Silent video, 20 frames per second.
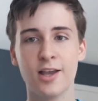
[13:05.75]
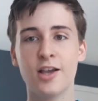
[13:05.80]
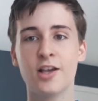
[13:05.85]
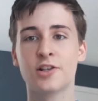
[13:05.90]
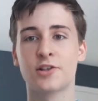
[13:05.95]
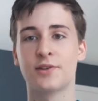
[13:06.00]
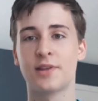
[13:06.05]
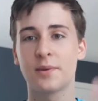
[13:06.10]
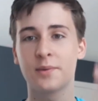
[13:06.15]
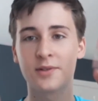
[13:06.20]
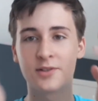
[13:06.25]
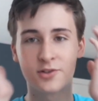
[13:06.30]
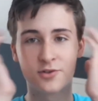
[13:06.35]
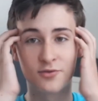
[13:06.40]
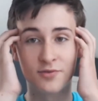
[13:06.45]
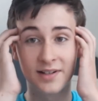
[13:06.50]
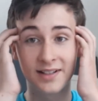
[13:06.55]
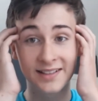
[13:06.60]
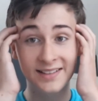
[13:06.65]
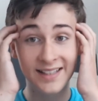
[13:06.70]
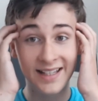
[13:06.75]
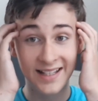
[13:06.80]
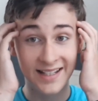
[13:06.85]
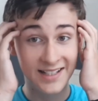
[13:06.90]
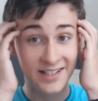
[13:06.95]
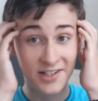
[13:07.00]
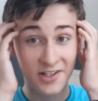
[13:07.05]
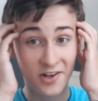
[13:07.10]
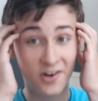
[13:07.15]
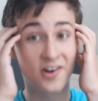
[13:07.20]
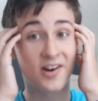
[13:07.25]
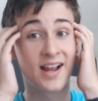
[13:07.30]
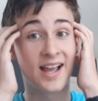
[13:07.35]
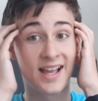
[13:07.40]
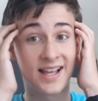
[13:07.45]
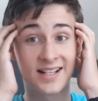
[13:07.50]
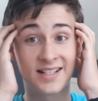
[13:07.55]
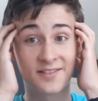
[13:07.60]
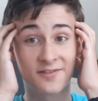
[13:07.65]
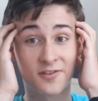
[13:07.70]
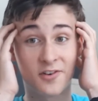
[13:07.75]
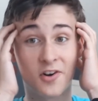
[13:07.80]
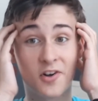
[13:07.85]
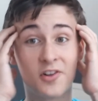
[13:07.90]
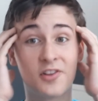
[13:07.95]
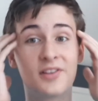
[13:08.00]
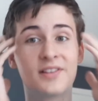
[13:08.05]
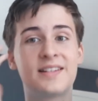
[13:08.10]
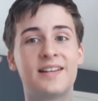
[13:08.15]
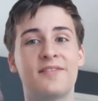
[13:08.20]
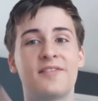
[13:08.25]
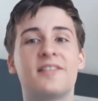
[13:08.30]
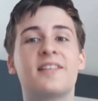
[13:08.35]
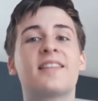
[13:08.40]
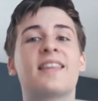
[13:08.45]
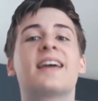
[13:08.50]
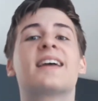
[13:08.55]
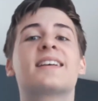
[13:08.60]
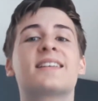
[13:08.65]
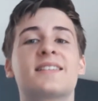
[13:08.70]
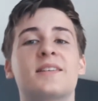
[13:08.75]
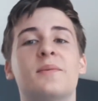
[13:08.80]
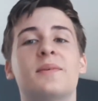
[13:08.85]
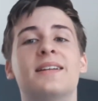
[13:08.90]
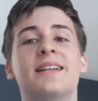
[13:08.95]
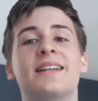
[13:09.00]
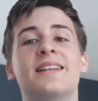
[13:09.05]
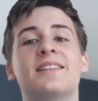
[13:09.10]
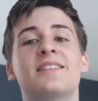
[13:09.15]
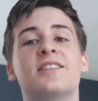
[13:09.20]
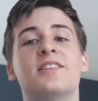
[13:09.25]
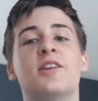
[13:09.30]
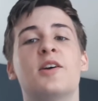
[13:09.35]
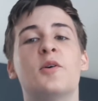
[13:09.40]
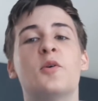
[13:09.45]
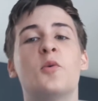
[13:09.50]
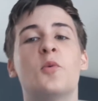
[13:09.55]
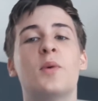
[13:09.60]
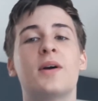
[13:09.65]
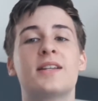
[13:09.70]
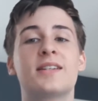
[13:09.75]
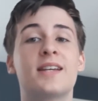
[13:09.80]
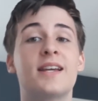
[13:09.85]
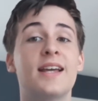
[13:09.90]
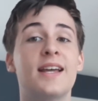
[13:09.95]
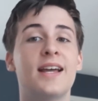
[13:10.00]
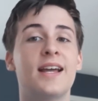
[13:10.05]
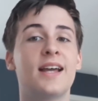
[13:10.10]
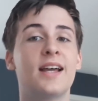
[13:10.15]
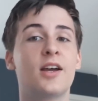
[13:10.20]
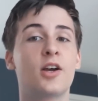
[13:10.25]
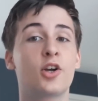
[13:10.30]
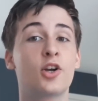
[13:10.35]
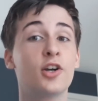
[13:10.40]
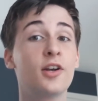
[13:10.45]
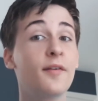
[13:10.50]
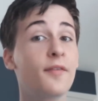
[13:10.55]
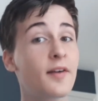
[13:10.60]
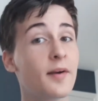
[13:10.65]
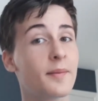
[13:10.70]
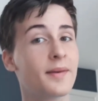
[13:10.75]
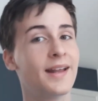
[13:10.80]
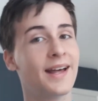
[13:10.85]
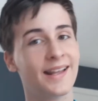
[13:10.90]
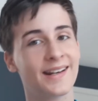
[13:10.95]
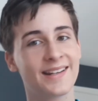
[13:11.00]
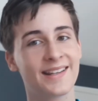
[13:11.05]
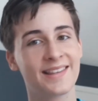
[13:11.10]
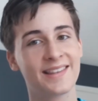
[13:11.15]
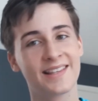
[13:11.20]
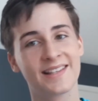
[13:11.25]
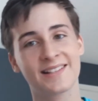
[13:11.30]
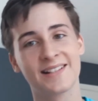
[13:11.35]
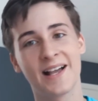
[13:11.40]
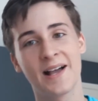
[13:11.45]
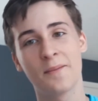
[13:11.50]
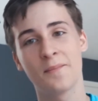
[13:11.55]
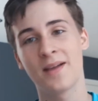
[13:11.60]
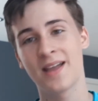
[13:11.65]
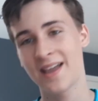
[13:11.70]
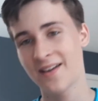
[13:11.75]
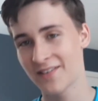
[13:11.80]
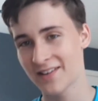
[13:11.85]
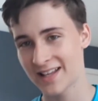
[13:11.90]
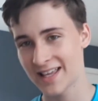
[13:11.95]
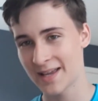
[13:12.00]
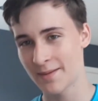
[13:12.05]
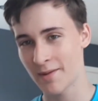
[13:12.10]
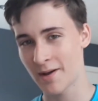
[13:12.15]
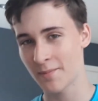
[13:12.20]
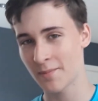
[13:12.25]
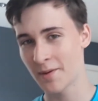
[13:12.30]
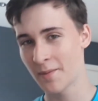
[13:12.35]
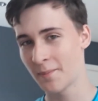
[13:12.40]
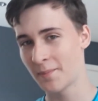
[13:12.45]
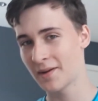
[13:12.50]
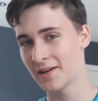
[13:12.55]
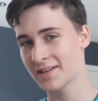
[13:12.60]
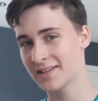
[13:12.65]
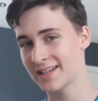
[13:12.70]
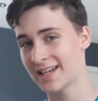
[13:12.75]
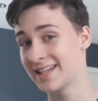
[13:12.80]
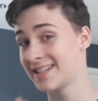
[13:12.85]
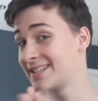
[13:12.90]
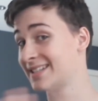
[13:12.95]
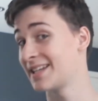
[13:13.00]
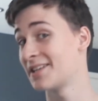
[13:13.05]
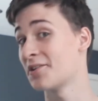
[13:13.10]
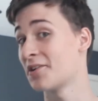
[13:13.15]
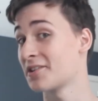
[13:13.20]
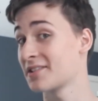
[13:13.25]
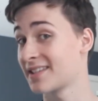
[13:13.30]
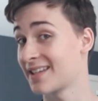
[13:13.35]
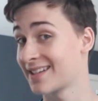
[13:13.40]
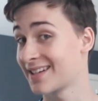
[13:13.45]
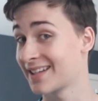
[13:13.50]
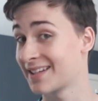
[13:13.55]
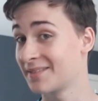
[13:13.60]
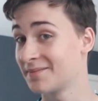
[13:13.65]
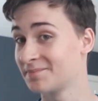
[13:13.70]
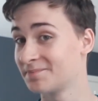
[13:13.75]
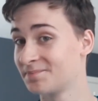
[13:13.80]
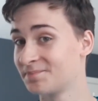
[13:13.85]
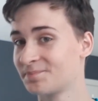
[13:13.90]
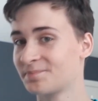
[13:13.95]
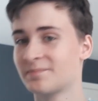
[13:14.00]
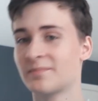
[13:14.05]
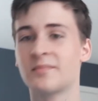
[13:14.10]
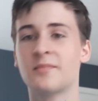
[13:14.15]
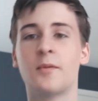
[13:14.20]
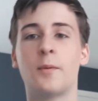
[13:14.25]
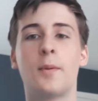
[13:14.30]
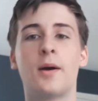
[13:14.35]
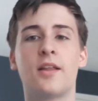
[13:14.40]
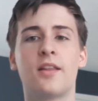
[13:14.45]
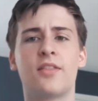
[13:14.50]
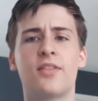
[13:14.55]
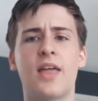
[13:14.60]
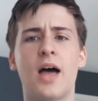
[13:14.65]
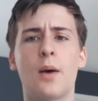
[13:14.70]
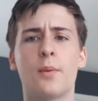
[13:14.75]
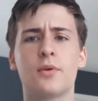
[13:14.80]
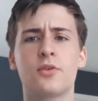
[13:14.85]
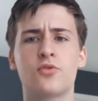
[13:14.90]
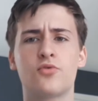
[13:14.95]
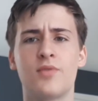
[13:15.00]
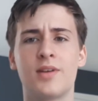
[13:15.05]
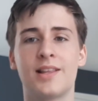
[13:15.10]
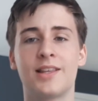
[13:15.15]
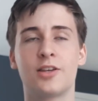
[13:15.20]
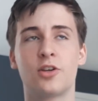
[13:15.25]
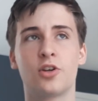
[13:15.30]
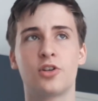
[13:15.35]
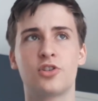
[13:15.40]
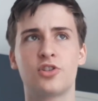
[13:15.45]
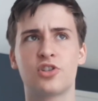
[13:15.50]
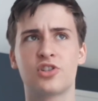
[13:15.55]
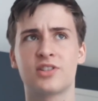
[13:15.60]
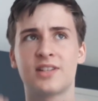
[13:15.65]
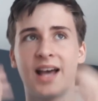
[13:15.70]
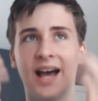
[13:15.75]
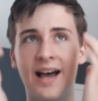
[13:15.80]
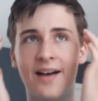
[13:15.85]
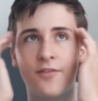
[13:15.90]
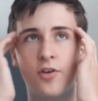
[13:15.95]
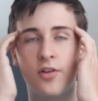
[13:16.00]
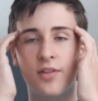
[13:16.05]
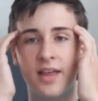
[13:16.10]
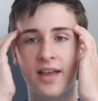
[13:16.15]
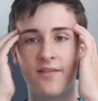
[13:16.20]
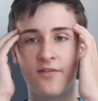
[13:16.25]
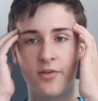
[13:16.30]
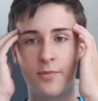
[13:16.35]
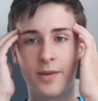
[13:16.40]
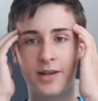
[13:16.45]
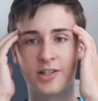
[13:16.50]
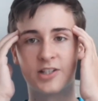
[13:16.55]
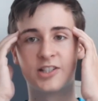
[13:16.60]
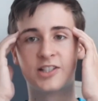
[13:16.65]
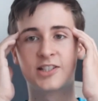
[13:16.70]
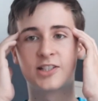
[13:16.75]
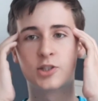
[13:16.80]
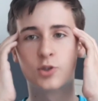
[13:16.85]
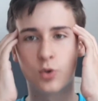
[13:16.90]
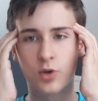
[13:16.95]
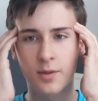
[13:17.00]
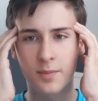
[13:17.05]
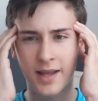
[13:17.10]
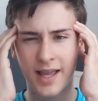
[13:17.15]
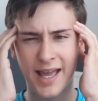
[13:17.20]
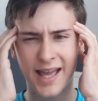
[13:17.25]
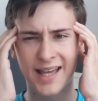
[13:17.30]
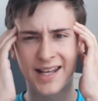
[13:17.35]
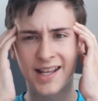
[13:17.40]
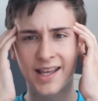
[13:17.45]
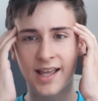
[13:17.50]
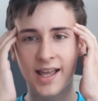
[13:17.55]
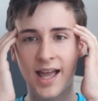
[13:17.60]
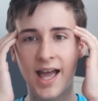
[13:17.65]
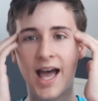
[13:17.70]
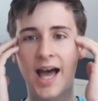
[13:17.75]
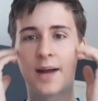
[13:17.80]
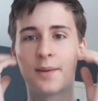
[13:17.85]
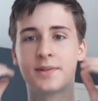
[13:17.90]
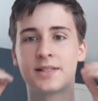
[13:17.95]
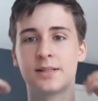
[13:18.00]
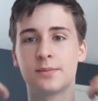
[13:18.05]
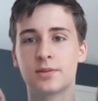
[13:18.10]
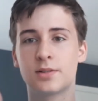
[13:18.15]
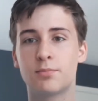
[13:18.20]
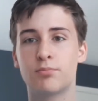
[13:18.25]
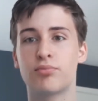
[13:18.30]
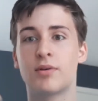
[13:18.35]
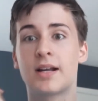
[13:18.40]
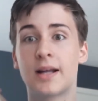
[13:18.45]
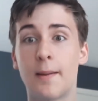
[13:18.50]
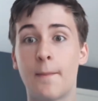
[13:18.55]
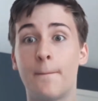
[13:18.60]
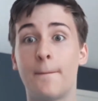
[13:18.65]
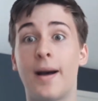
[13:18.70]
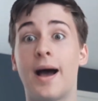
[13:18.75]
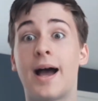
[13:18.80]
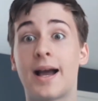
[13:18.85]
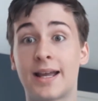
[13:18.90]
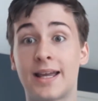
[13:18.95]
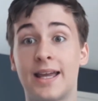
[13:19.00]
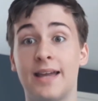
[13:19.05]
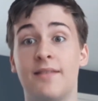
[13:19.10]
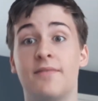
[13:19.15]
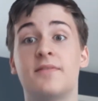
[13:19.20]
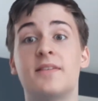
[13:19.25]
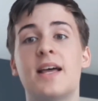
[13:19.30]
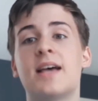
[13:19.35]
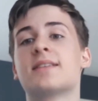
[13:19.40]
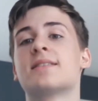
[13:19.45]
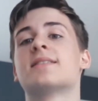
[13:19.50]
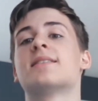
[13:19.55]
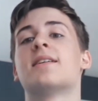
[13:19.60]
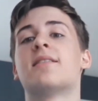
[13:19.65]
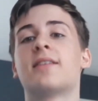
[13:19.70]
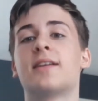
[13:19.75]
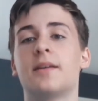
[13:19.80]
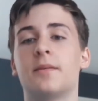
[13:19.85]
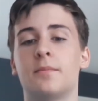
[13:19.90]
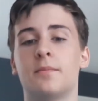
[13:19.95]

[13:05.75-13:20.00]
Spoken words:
So that was drilled into our heads for all the different things that we needed to know, which could have come in handy in the exam if it came up, but it did not, sadly. But that was really good, just to have all that information stored in my head and was able to bring it back if necessary.